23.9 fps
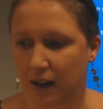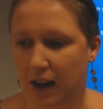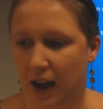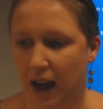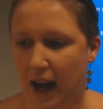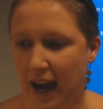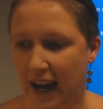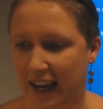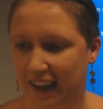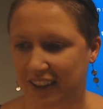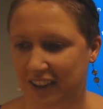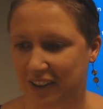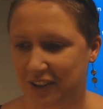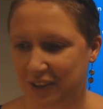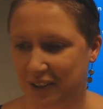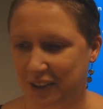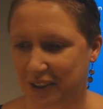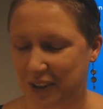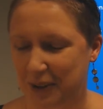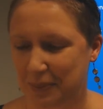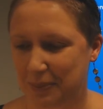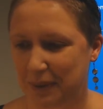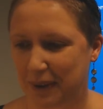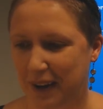active
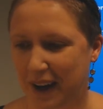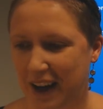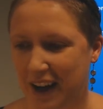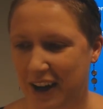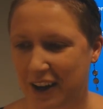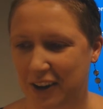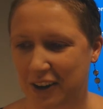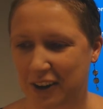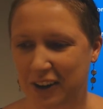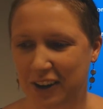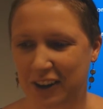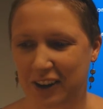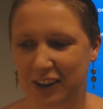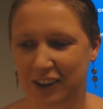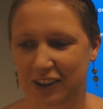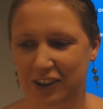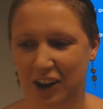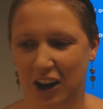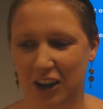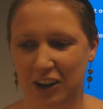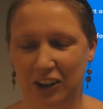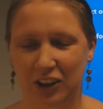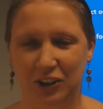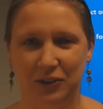group. Our
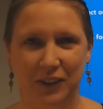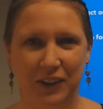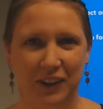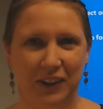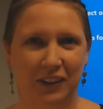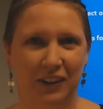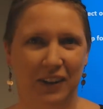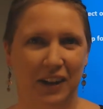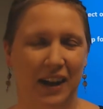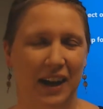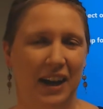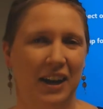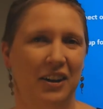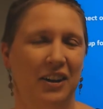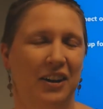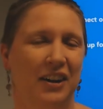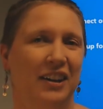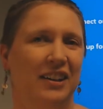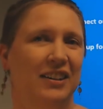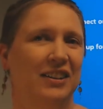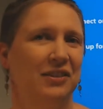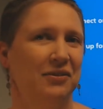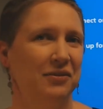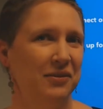Charlottesville
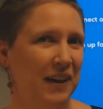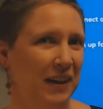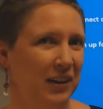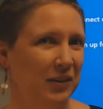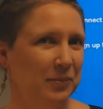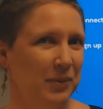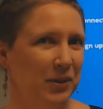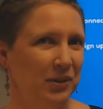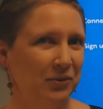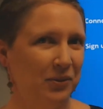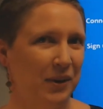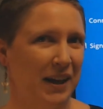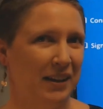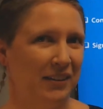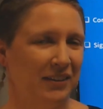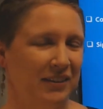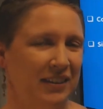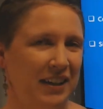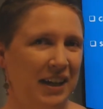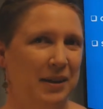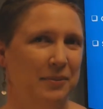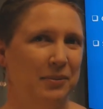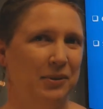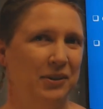Area Development
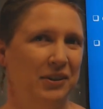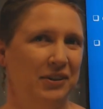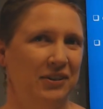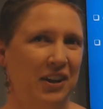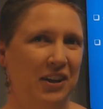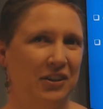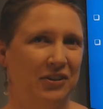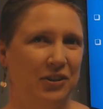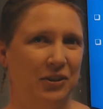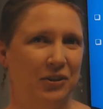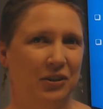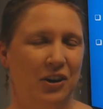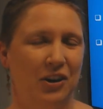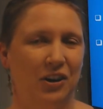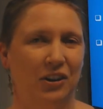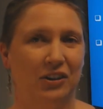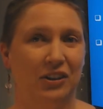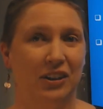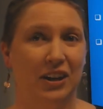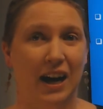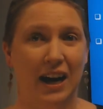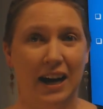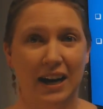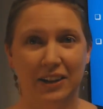Roundtable is also called
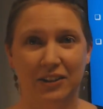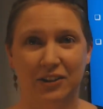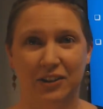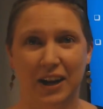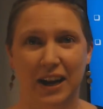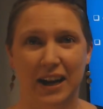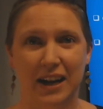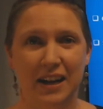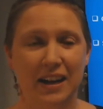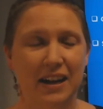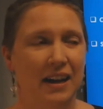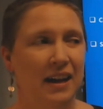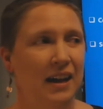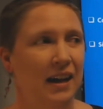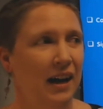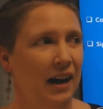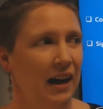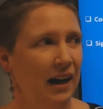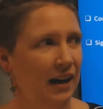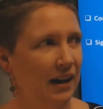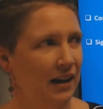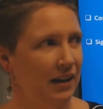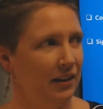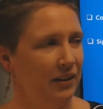Cadre.
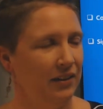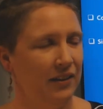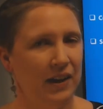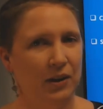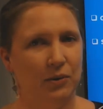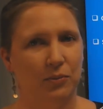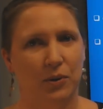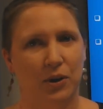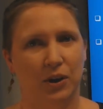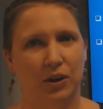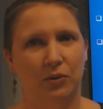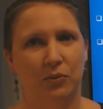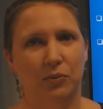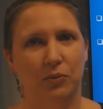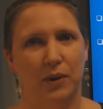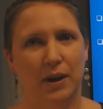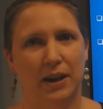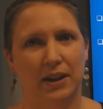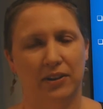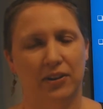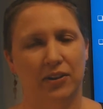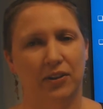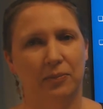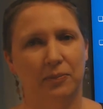They work
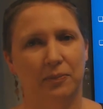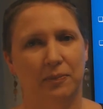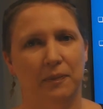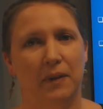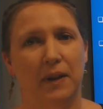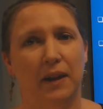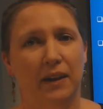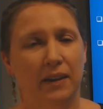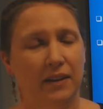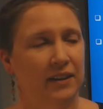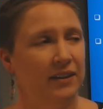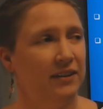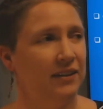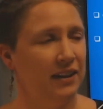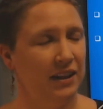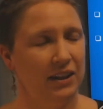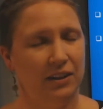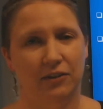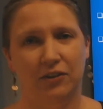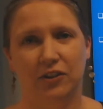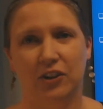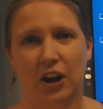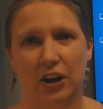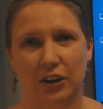with the city
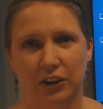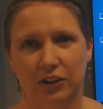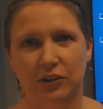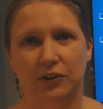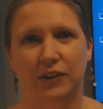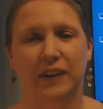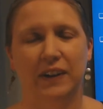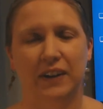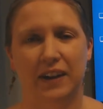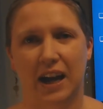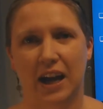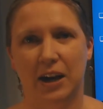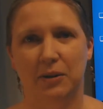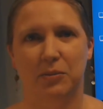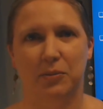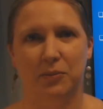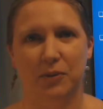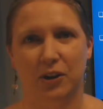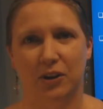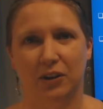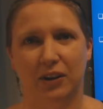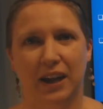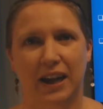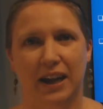of Charlottesville and
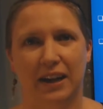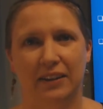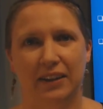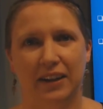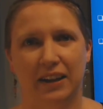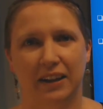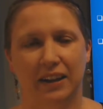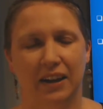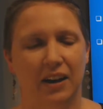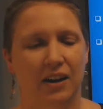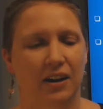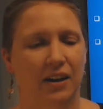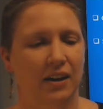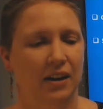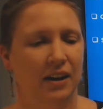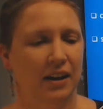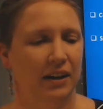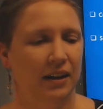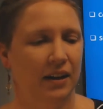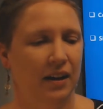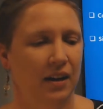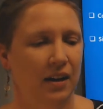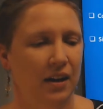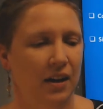Albemarle County
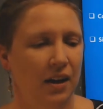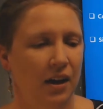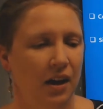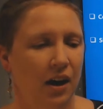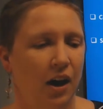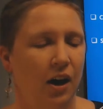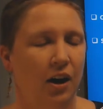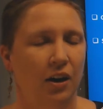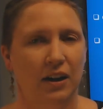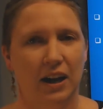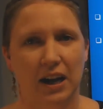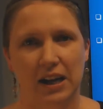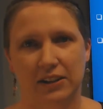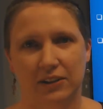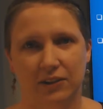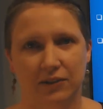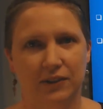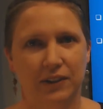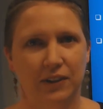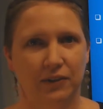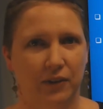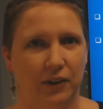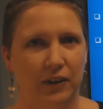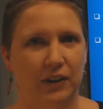on all kinds of
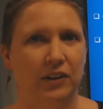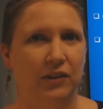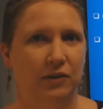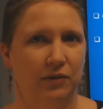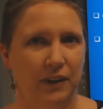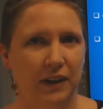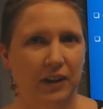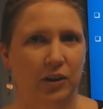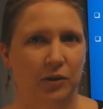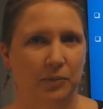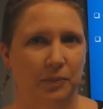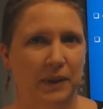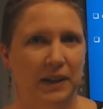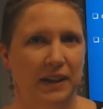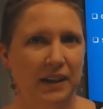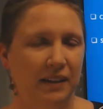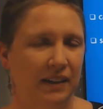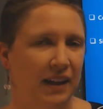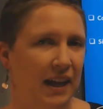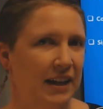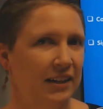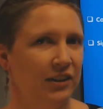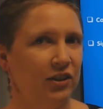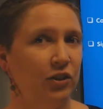different development and
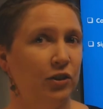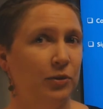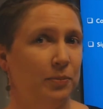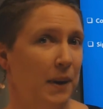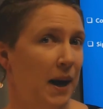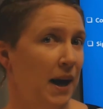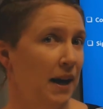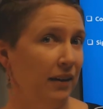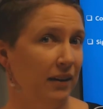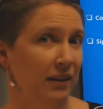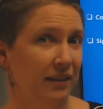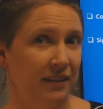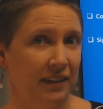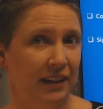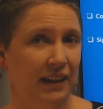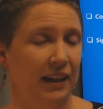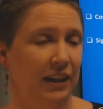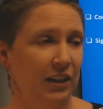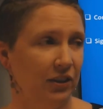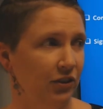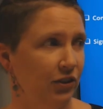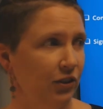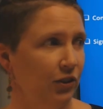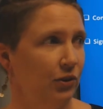land use policy
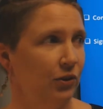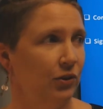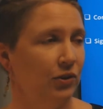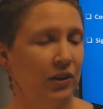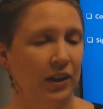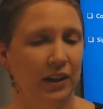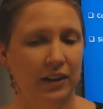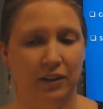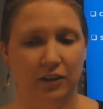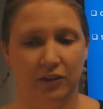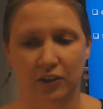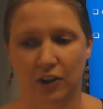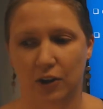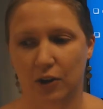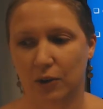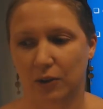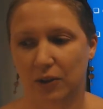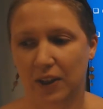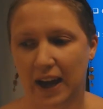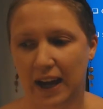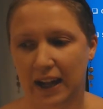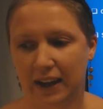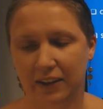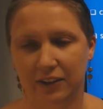issues. And so
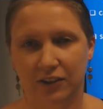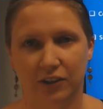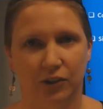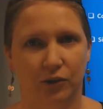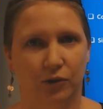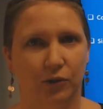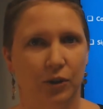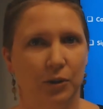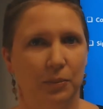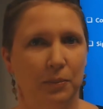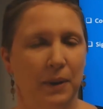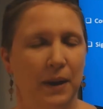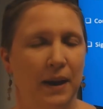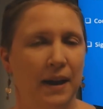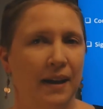that is a group